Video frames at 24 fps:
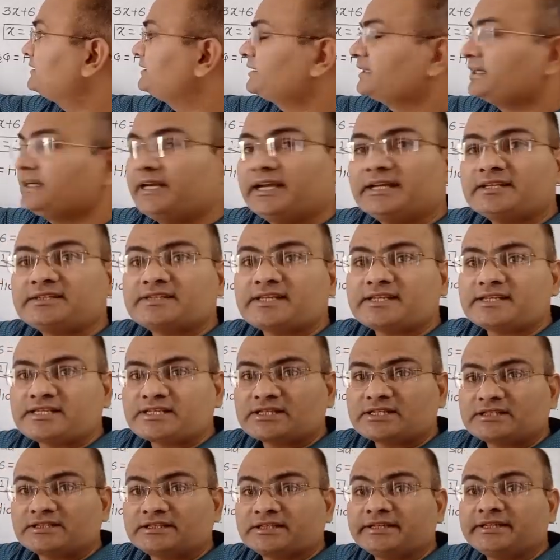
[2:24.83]

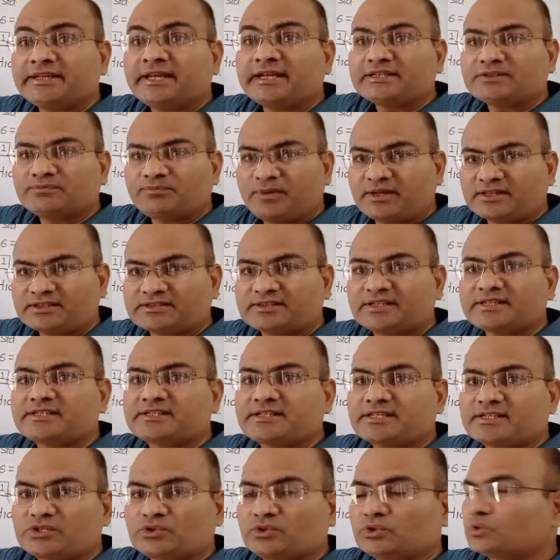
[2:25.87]
3x plus
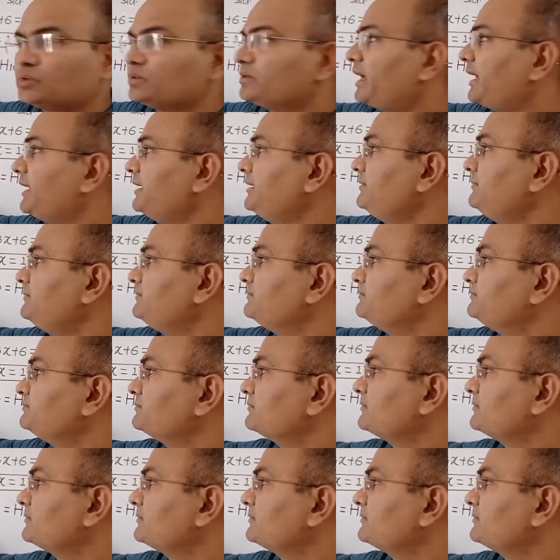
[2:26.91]
6 is equal to 9.